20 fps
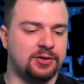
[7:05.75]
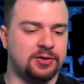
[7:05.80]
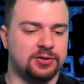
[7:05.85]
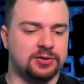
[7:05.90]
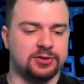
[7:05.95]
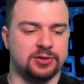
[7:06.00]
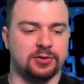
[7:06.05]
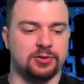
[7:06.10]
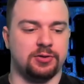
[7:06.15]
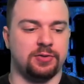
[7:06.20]

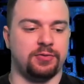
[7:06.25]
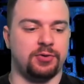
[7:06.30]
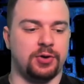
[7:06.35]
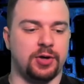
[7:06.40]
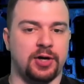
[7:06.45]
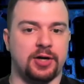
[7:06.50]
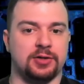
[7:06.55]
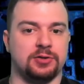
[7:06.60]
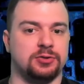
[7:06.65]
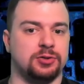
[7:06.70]
So if you
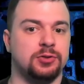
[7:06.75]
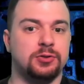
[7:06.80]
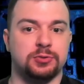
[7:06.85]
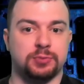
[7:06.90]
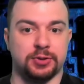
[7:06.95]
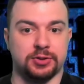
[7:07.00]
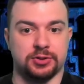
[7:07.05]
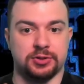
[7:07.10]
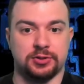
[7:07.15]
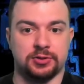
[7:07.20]
had two
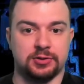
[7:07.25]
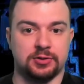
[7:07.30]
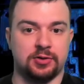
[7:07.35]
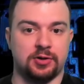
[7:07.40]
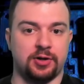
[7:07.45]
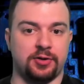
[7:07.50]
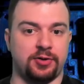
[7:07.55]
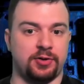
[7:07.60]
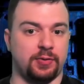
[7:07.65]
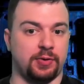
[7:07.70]
switches
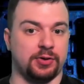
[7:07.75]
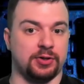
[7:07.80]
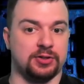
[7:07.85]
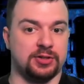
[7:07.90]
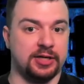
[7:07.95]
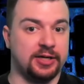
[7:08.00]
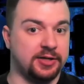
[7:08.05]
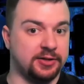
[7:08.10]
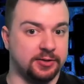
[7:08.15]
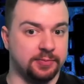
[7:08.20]
and they were
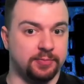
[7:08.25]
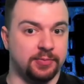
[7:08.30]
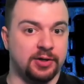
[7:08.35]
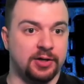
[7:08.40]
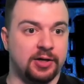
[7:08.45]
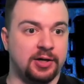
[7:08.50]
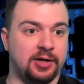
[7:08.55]
tandem,